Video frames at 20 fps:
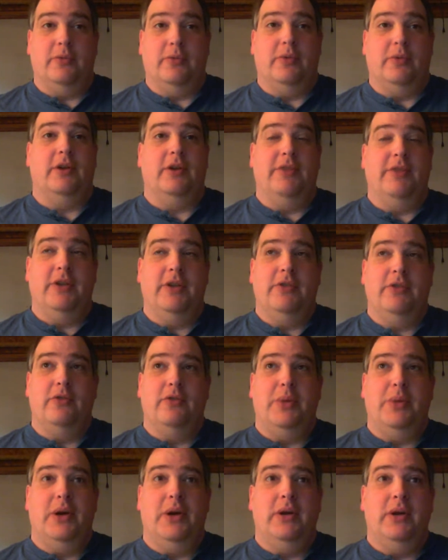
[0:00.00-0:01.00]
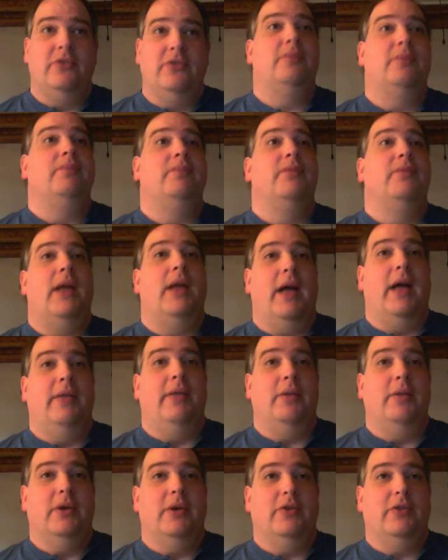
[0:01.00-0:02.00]
We're going to fix those bugs, and
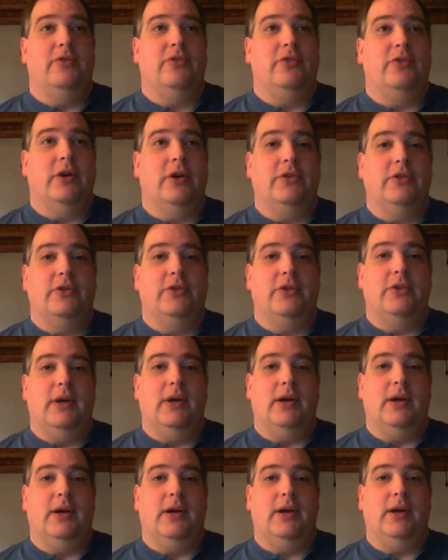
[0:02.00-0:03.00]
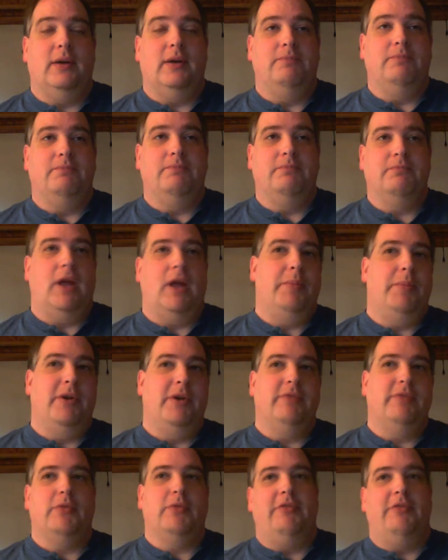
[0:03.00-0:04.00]
then we're going to start a bit
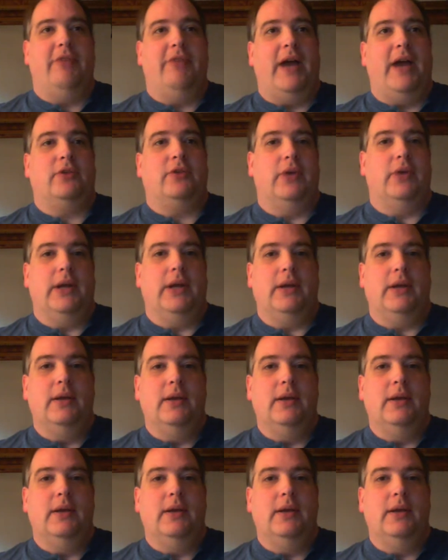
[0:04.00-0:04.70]
of a refactoring